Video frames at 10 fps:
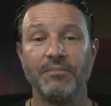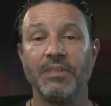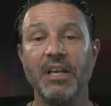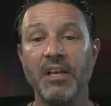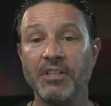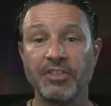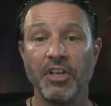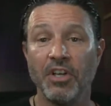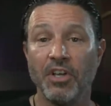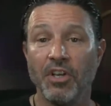is
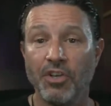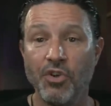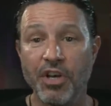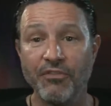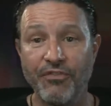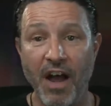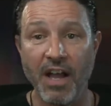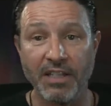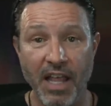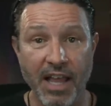you can
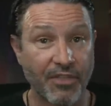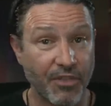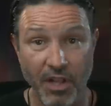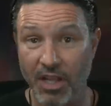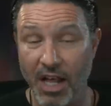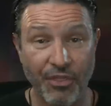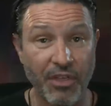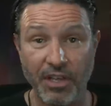find like a lot of things.